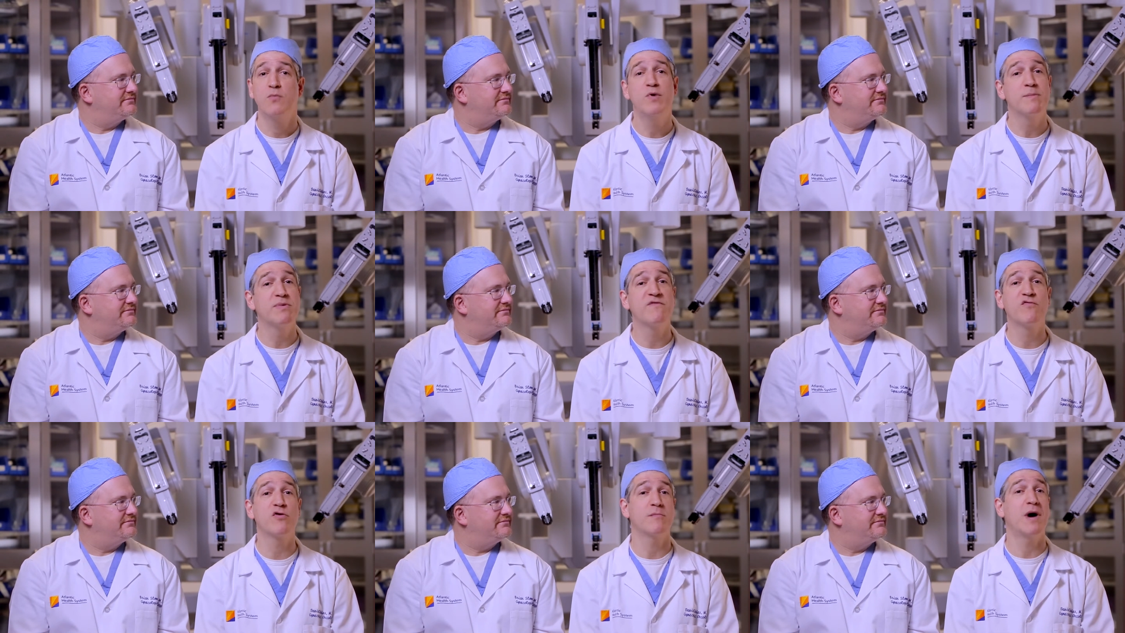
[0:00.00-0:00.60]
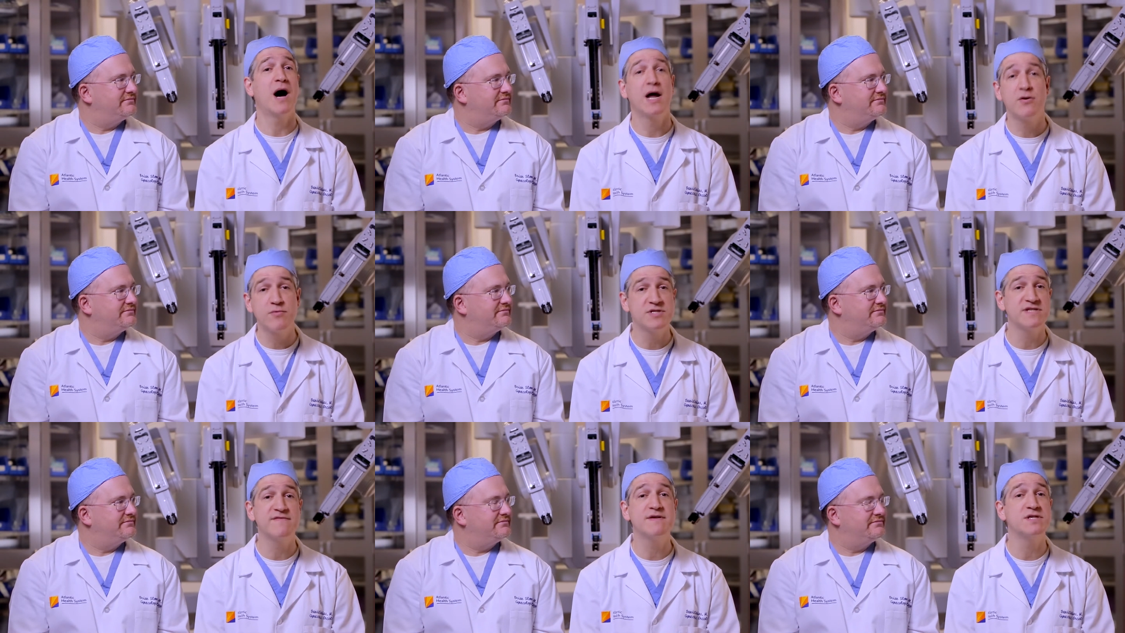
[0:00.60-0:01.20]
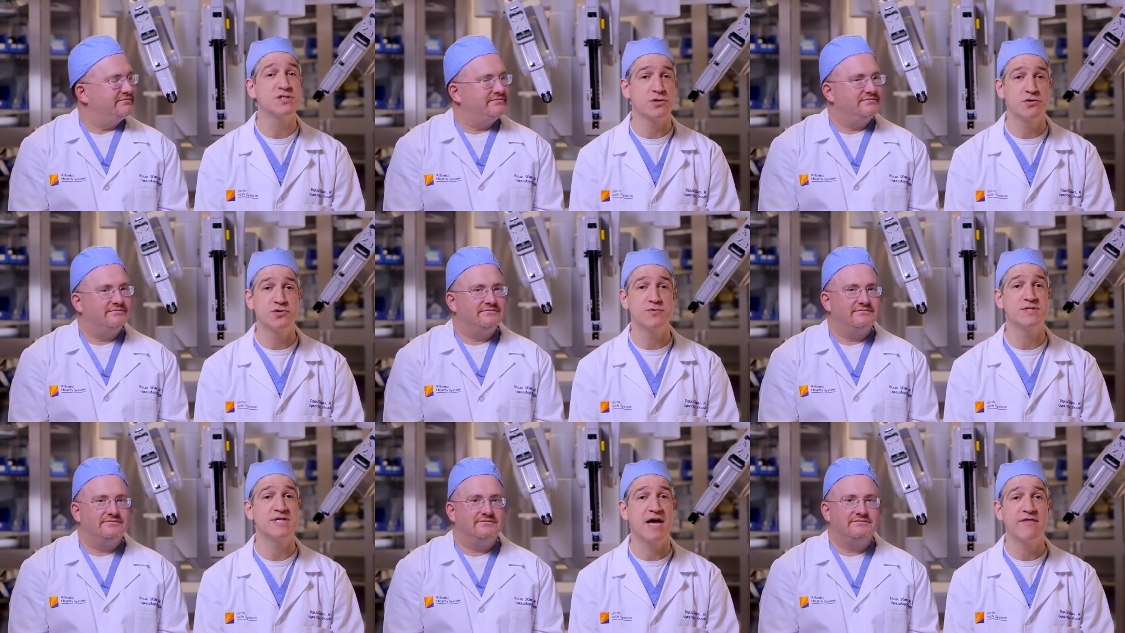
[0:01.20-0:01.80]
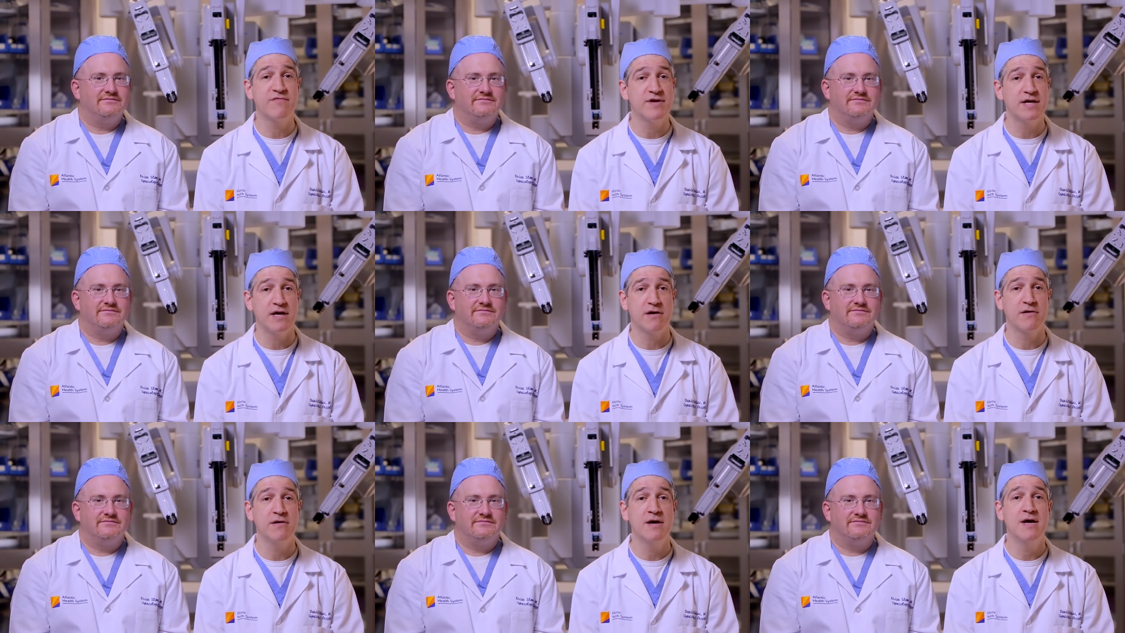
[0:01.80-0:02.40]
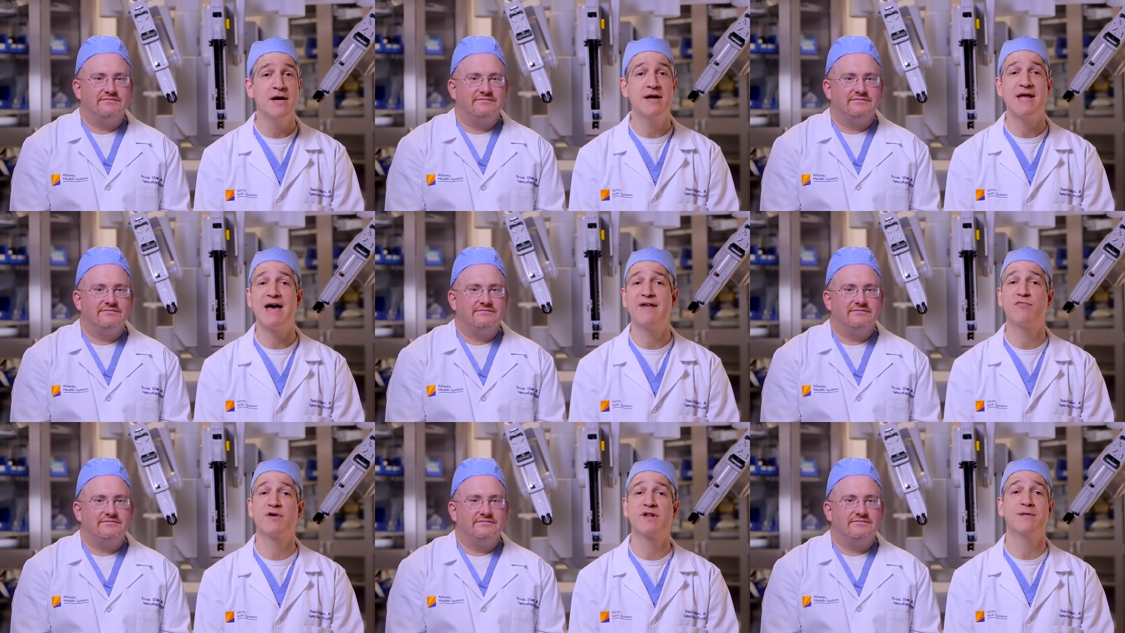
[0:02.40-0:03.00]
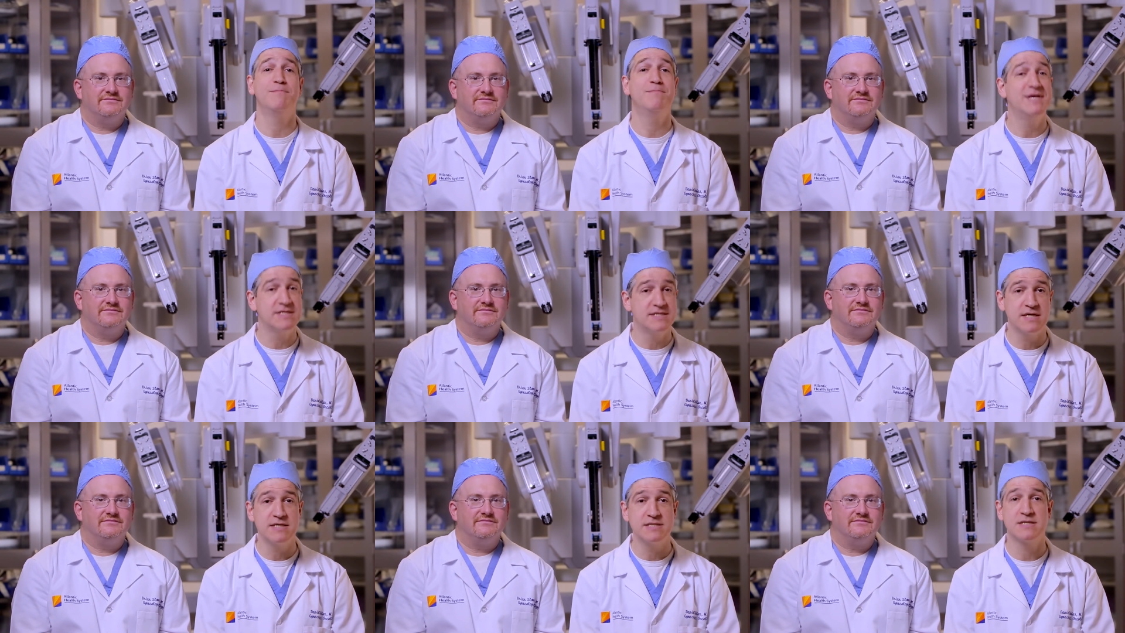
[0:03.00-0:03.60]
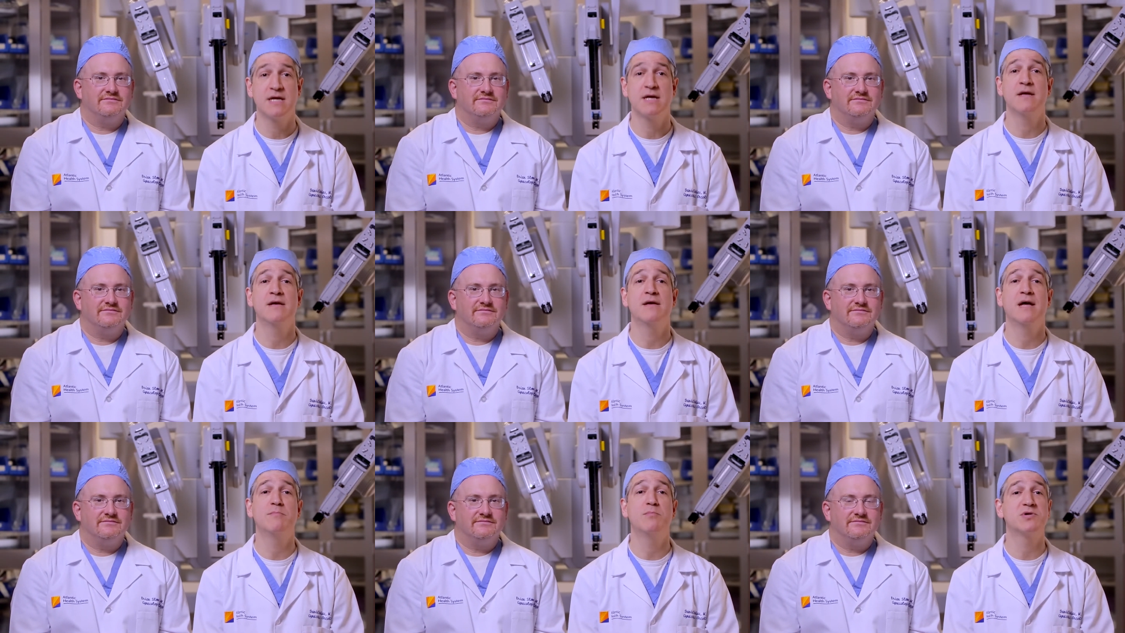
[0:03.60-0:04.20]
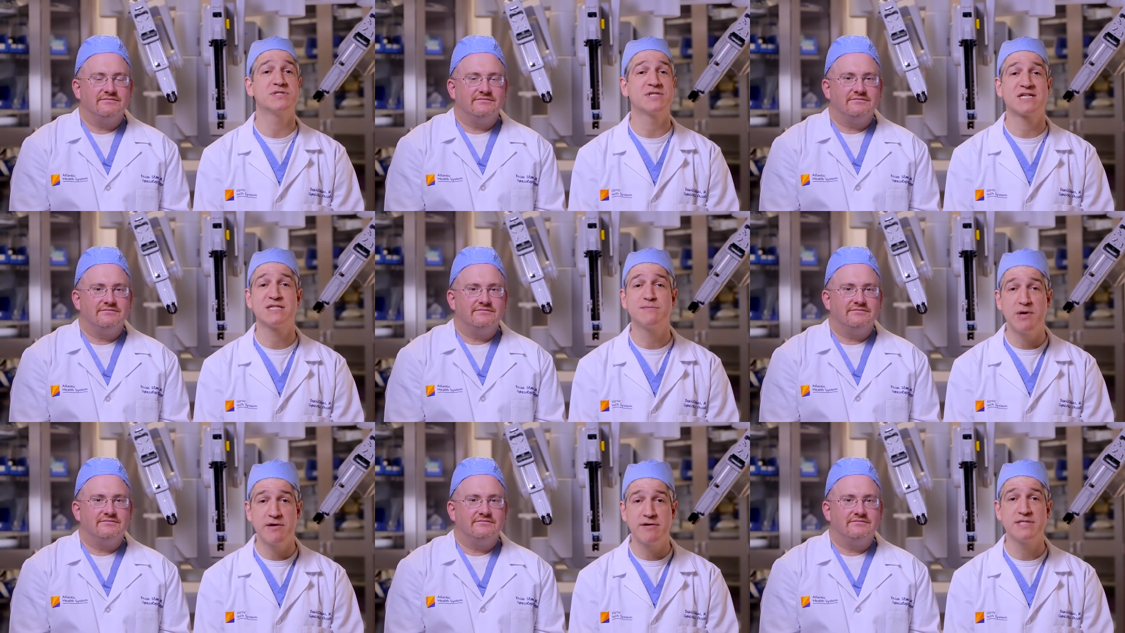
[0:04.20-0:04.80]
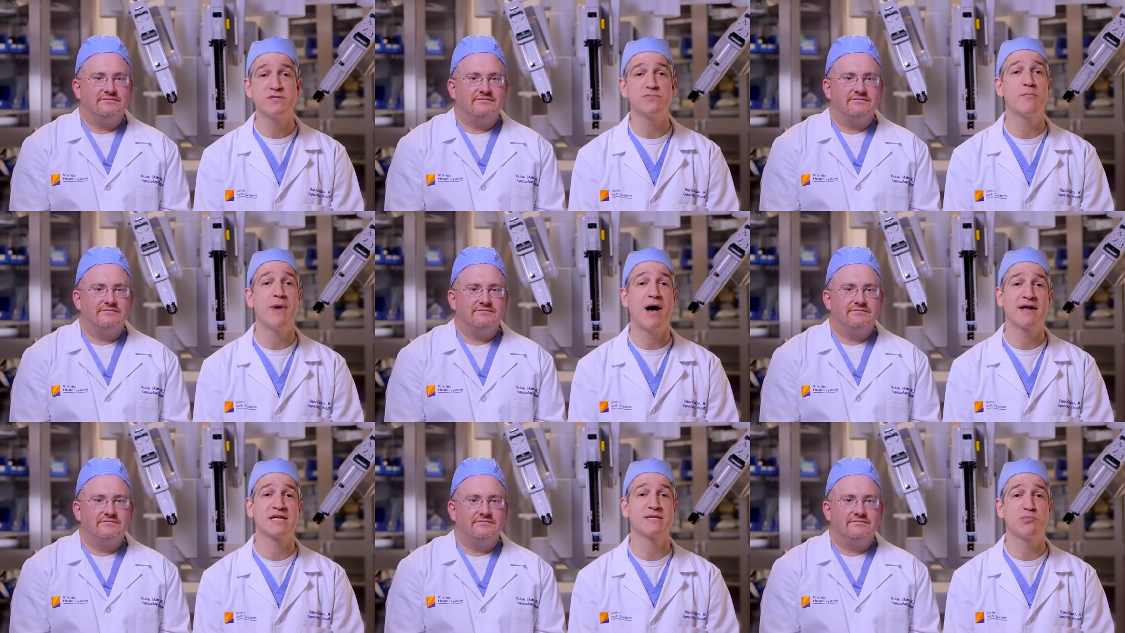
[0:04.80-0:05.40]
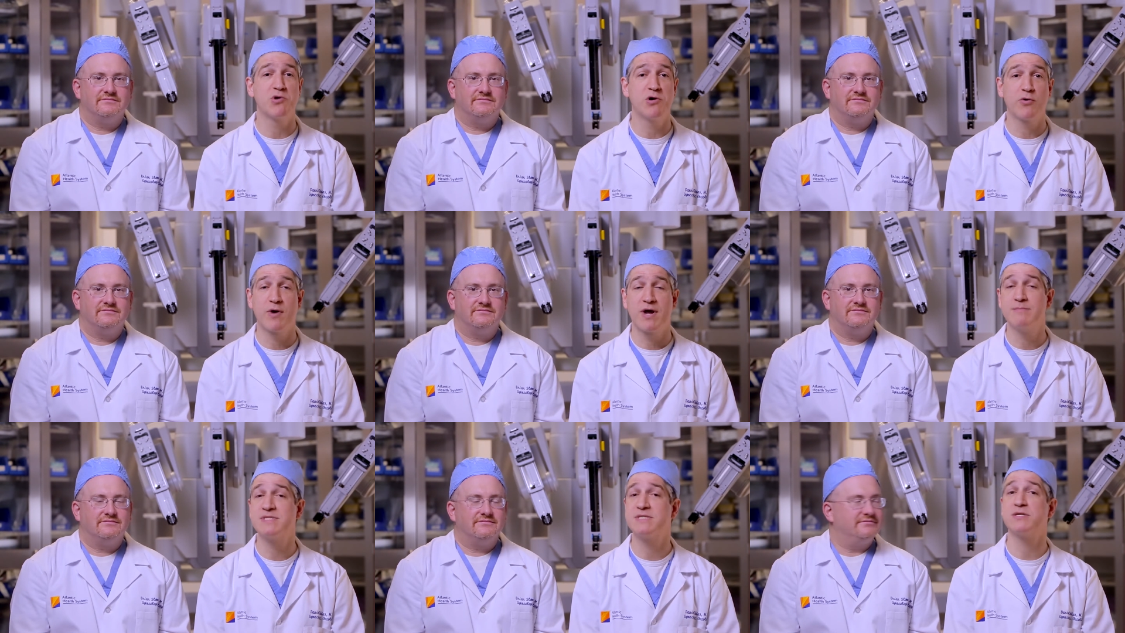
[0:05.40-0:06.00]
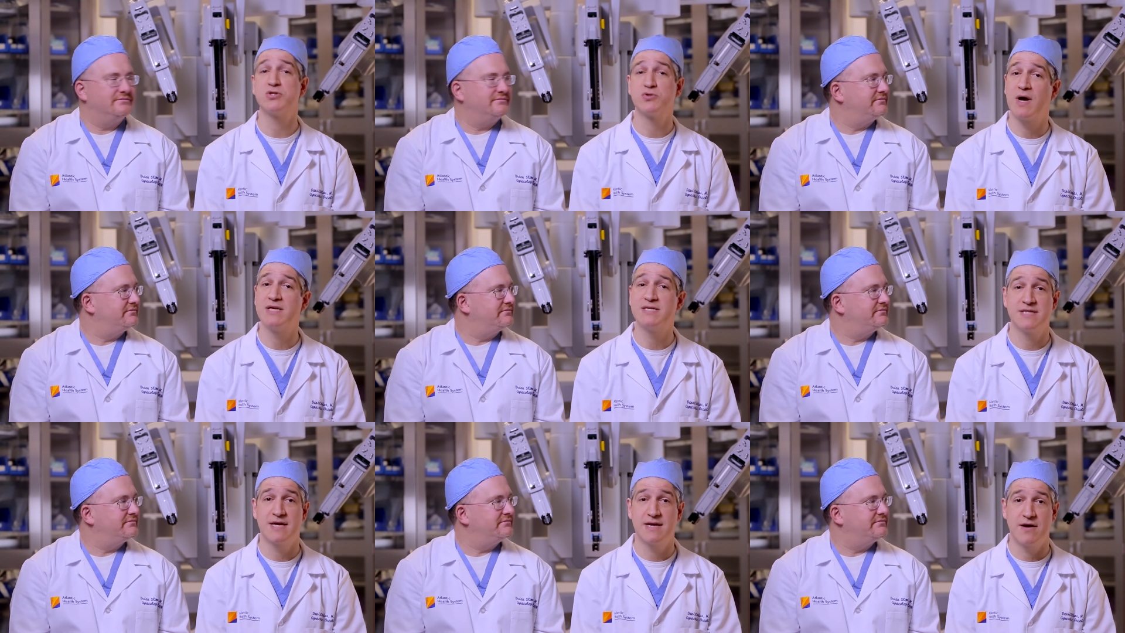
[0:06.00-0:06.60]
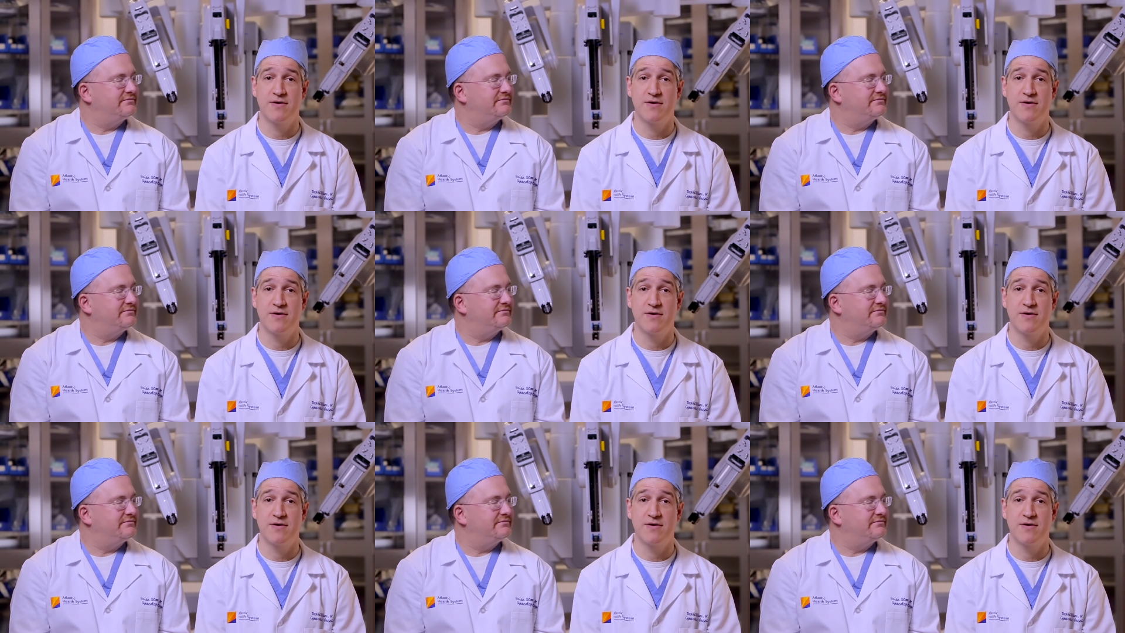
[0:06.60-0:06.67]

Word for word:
Speaker 1: We perform hundreds of these surgeries every year and have one of the busiest and most experienced robotics programs in the tri-state